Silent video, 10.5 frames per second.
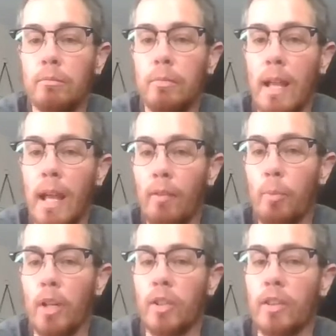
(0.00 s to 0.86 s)
have a
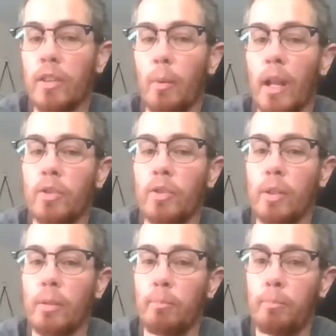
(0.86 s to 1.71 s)
project that would
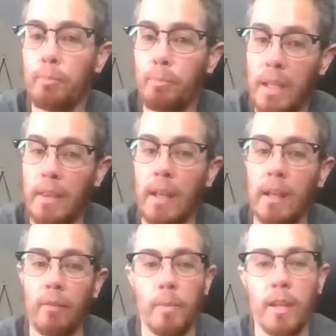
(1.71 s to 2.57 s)
actually be that
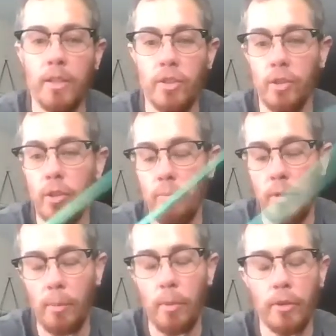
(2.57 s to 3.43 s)
heavy because you
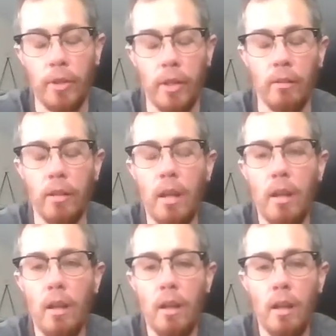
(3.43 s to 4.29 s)
end up using
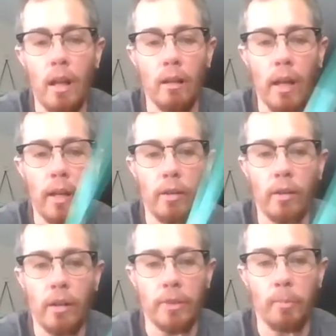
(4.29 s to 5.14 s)
a lighter
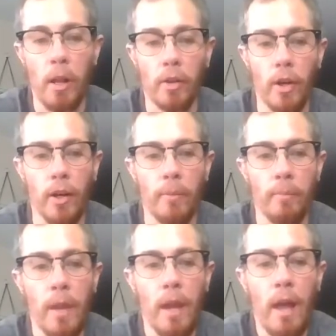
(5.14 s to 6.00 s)
or a smaller yarn.
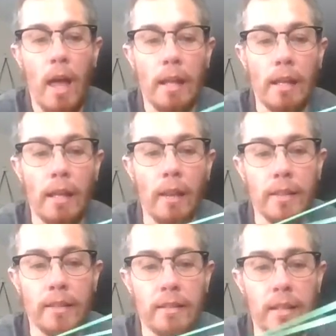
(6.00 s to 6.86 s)
Now
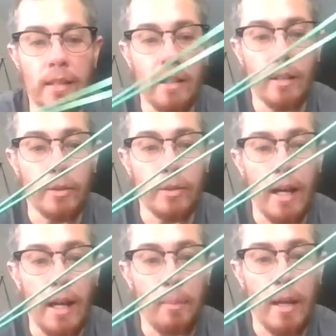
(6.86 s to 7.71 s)
these knitting needles,
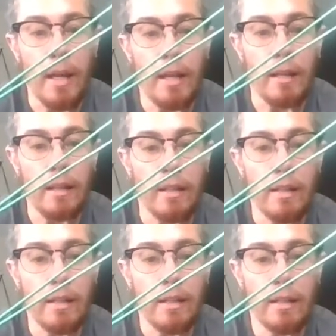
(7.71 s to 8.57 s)
I paid,
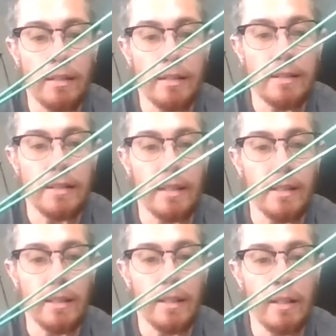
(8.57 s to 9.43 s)
let's
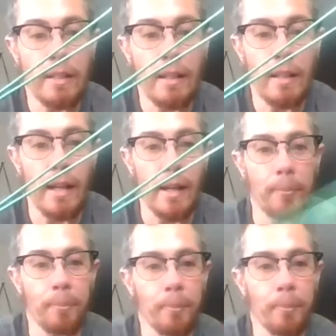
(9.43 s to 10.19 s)
see, um,